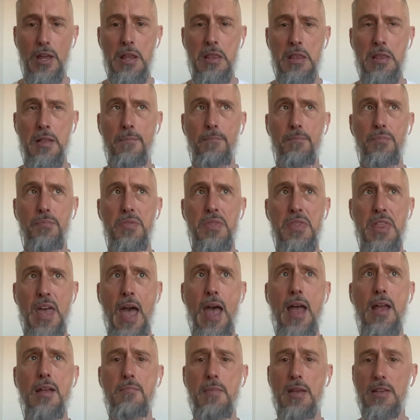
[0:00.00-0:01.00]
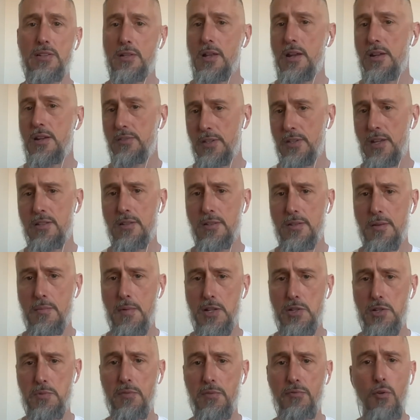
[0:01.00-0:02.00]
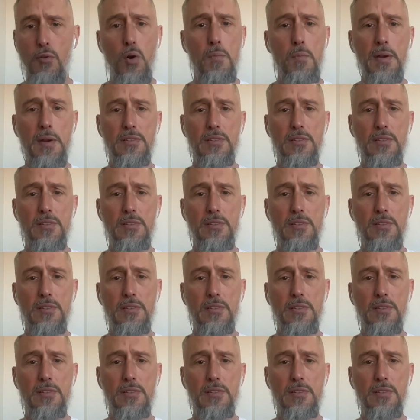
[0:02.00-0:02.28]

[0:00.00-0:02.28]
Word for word: And that makes a lot of sense, as I mentioned before,